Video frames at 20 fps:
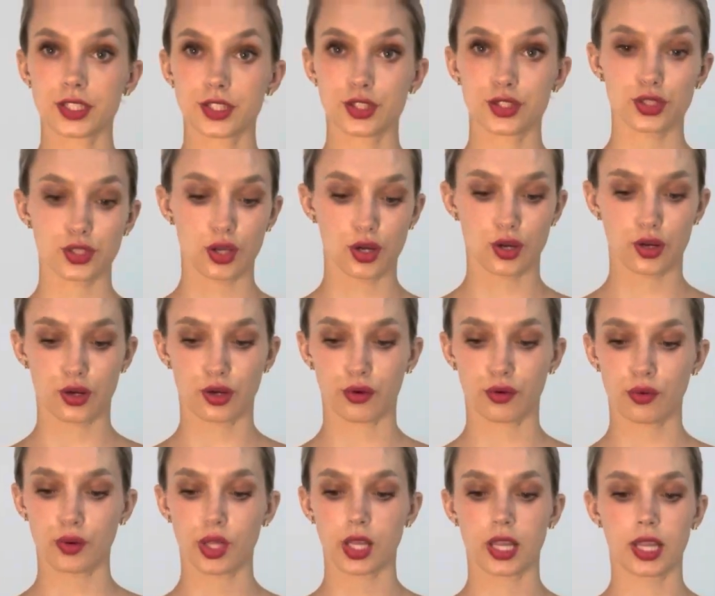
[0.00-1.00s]

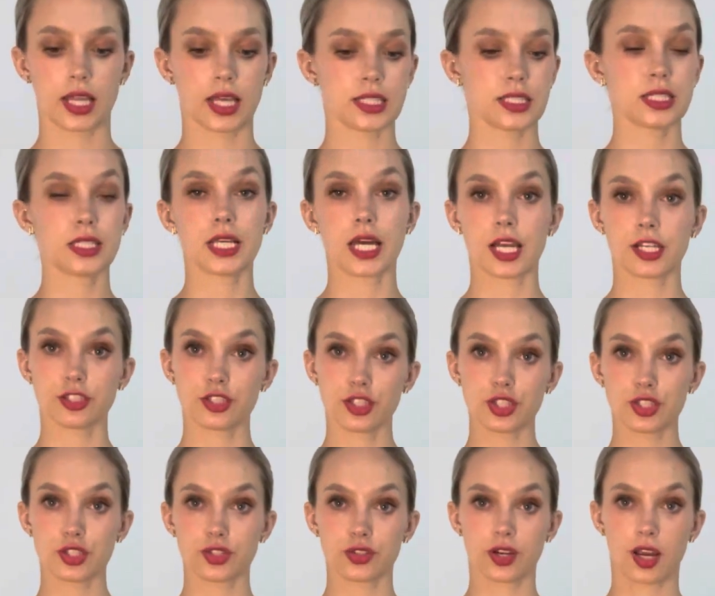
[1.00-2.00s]
so let's attach the
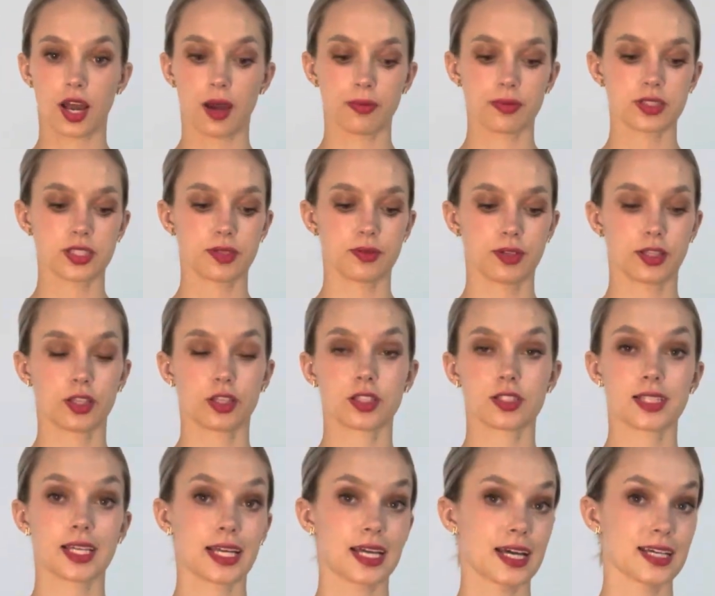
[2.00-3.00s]
strap and see what it looks
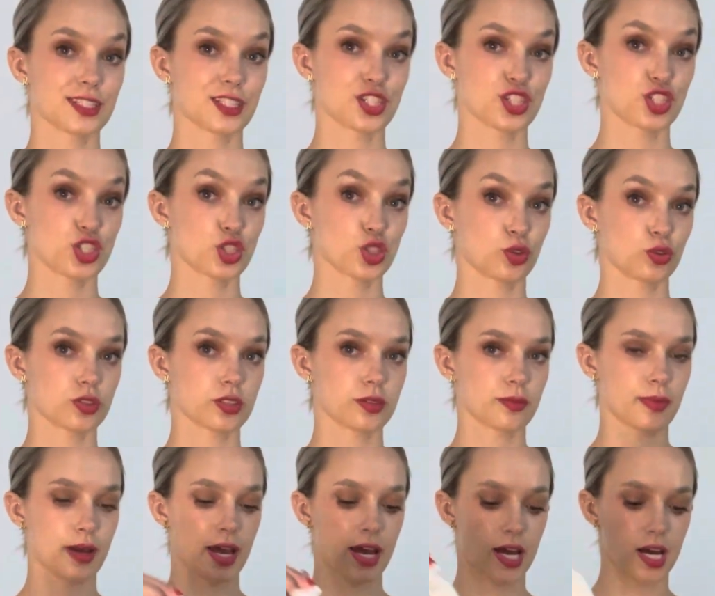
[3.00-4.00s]
like as a shoulder
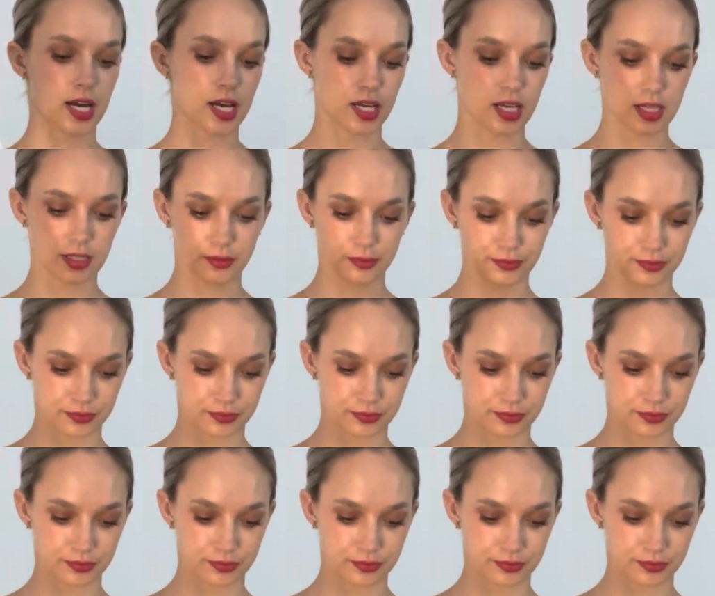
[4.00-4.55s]
bag.